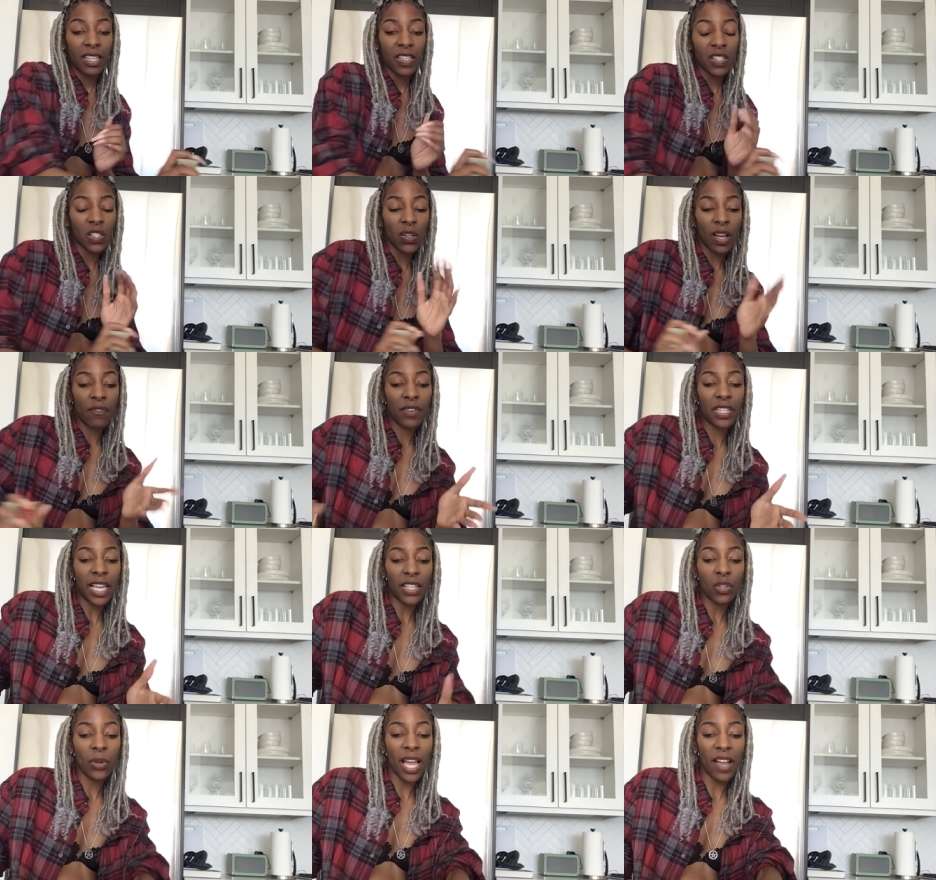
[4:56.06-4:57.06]
So I feel
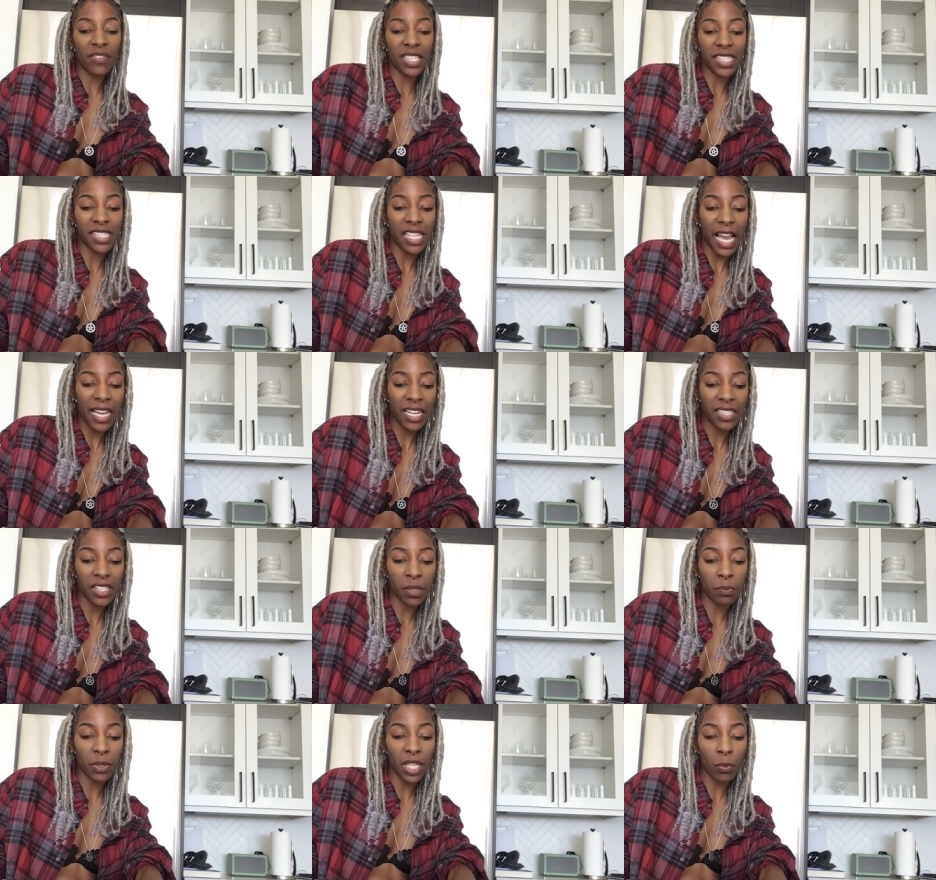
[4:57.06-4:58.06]
like you have decided
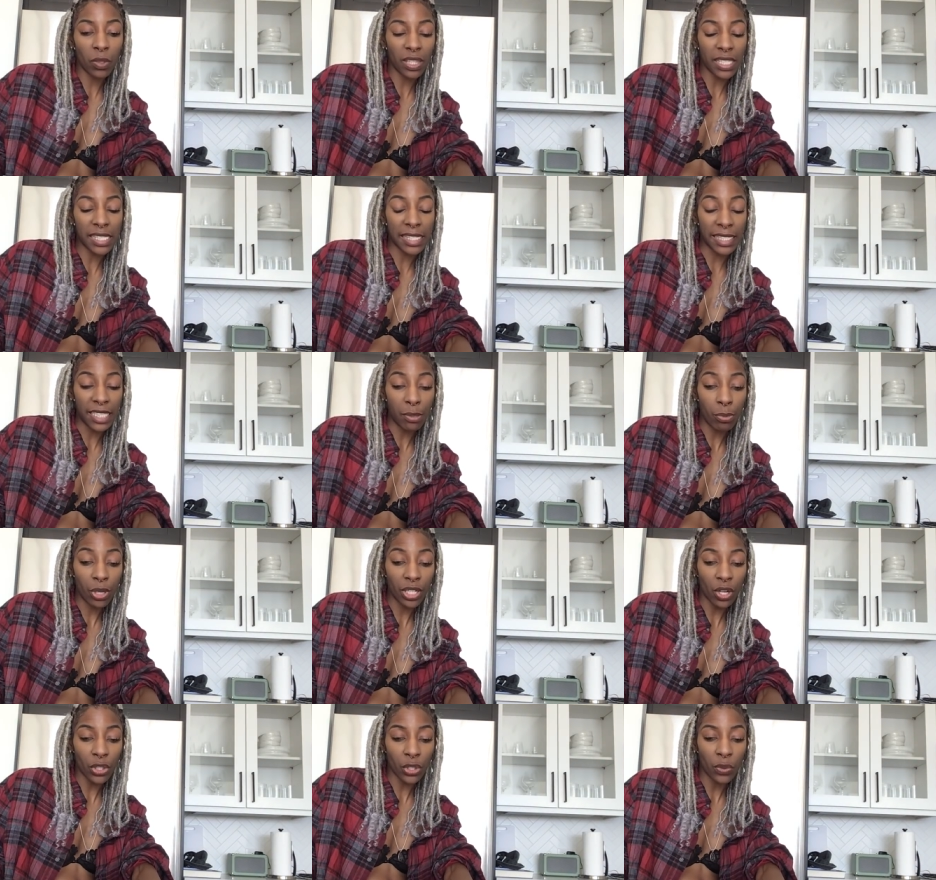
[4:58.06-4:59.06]
to be with this
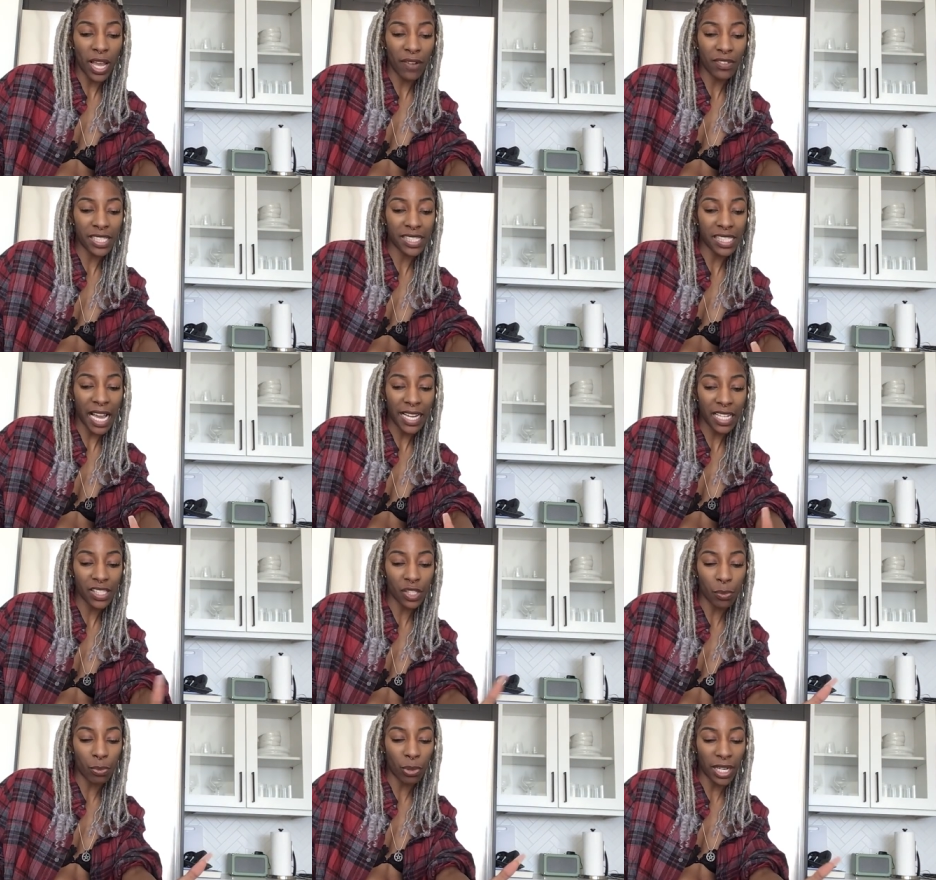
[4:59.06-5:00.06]
Libran or you have decided
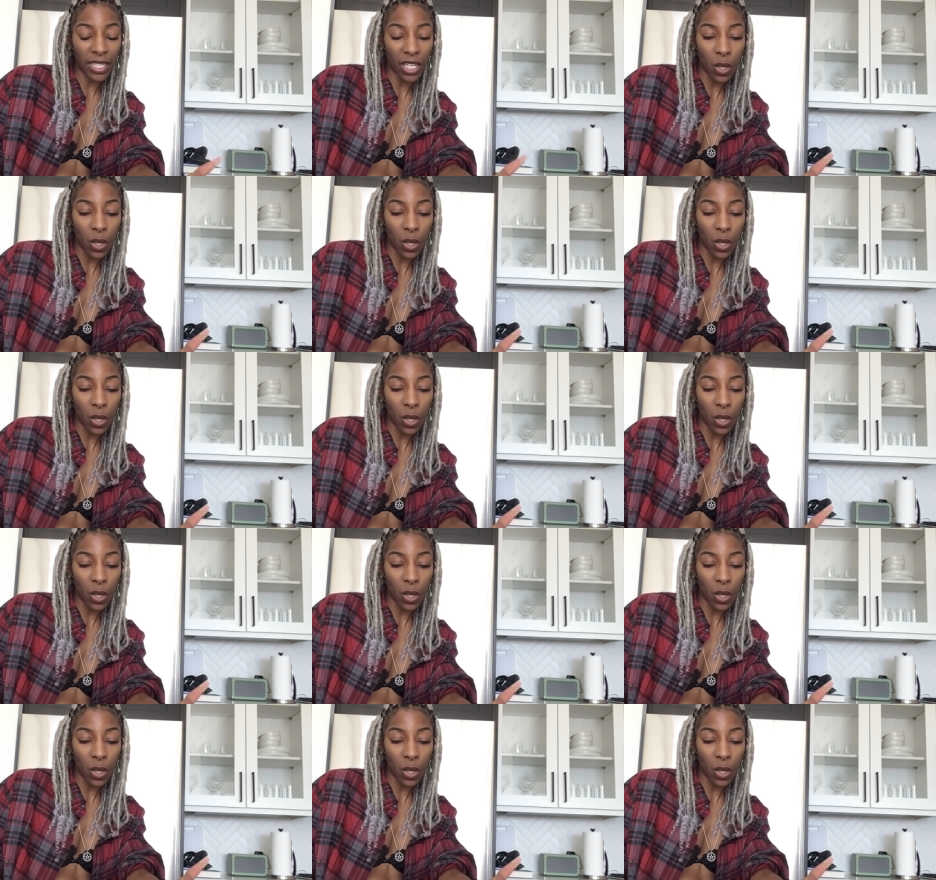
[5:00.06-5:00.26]
to break